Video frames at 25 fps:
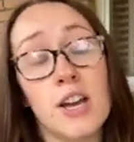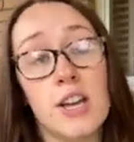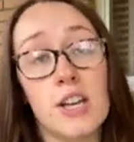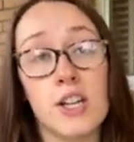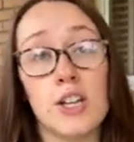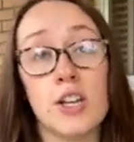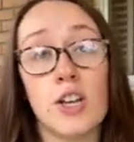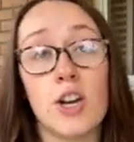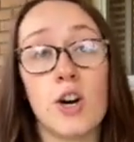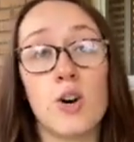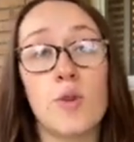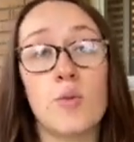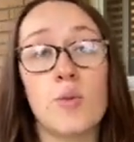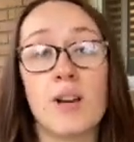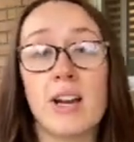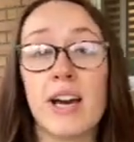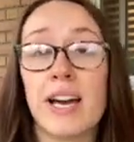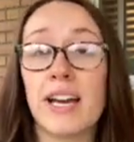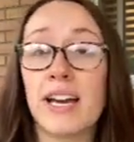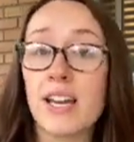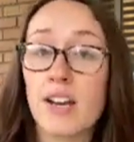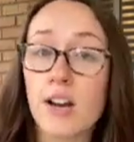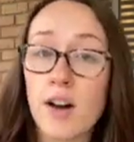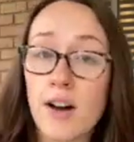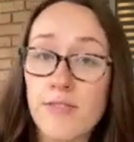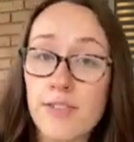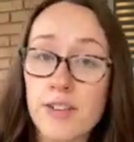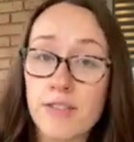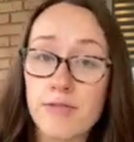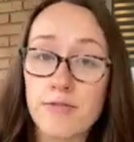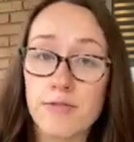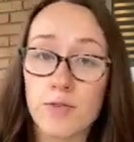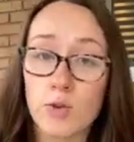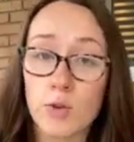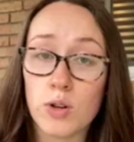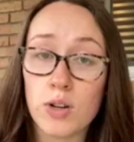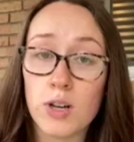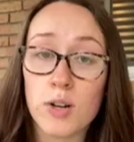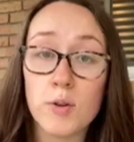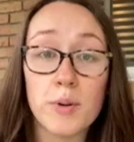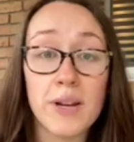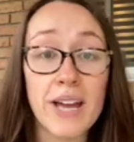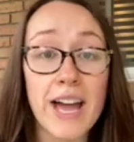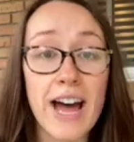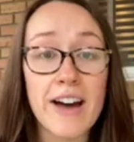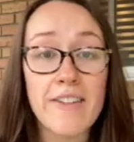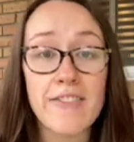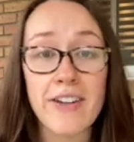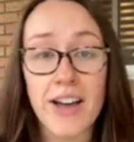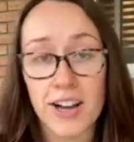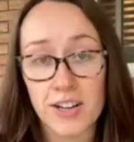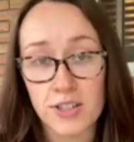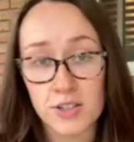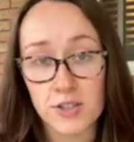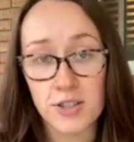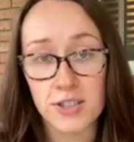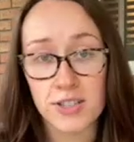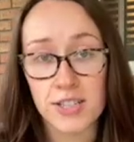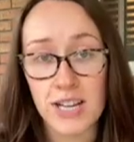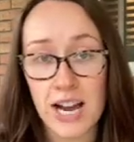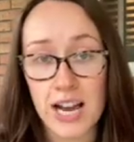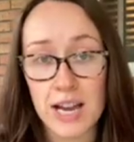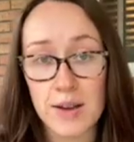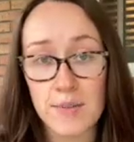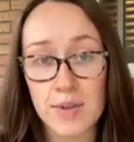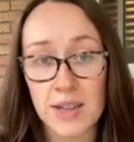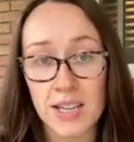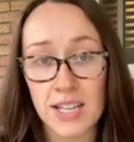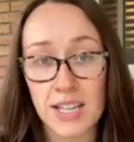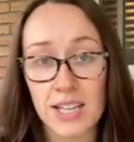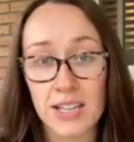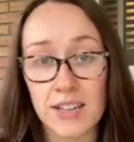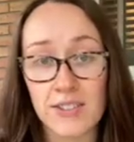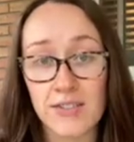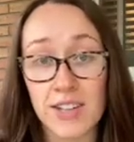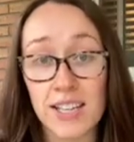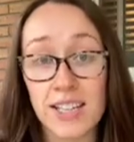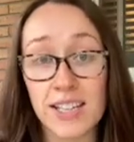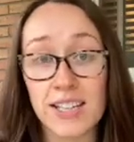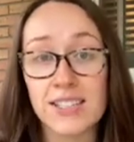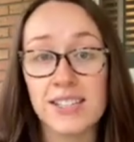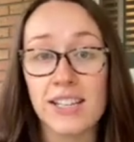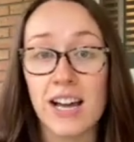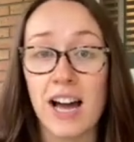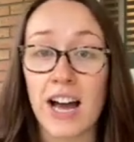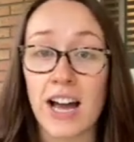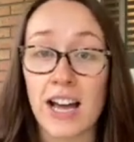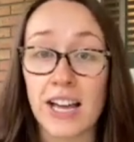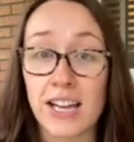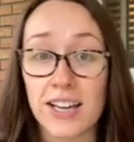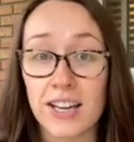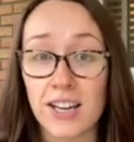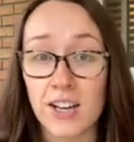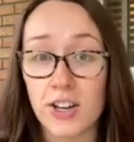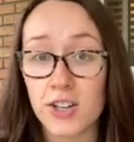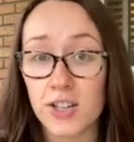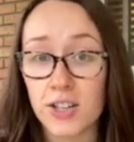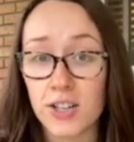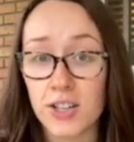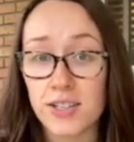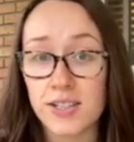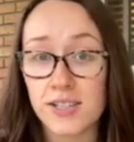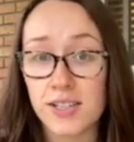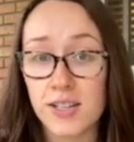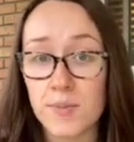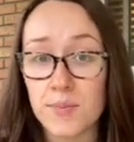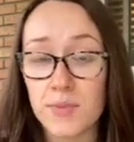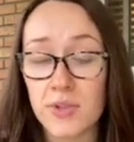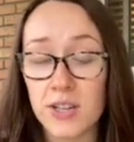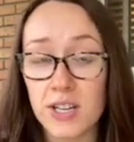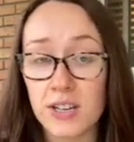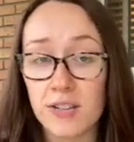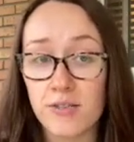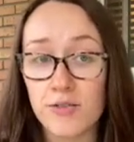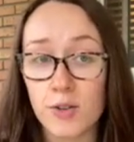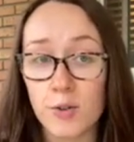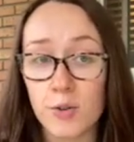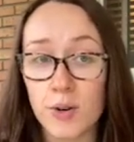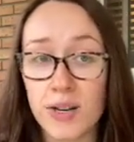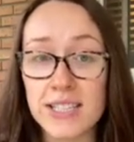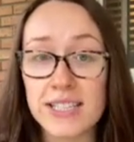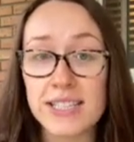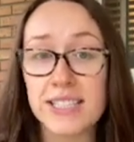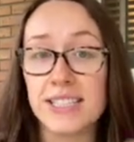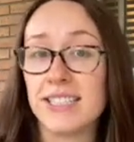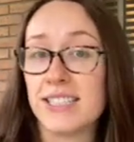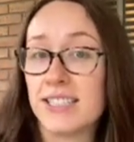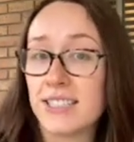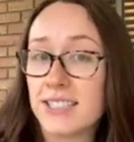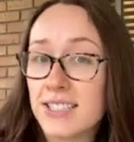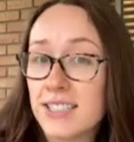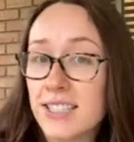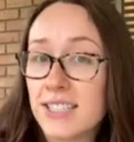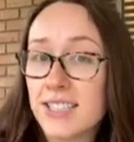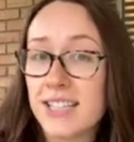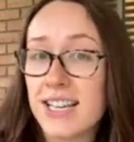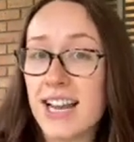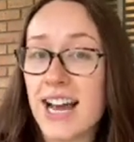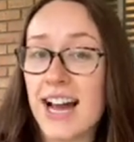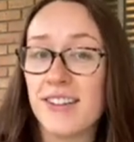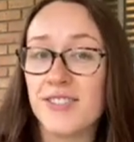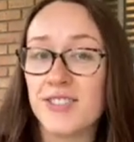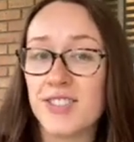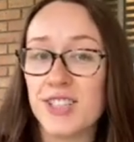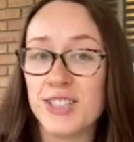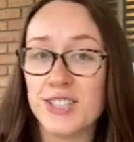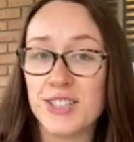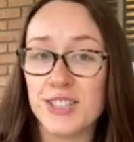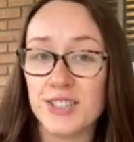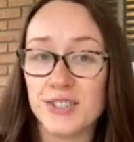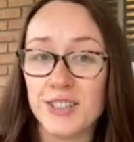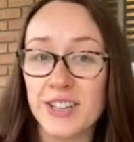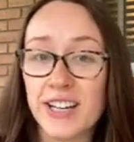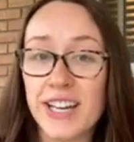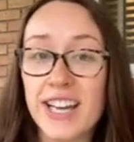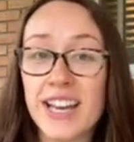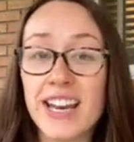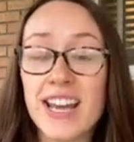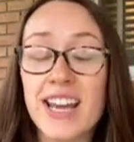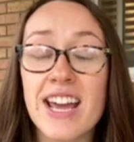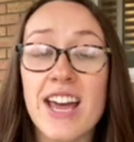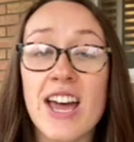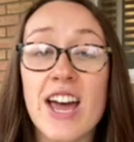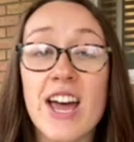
You know, when I get off at 4, we have extra time in the evenings. I can cook something for once and Dylan doesn't have to do it.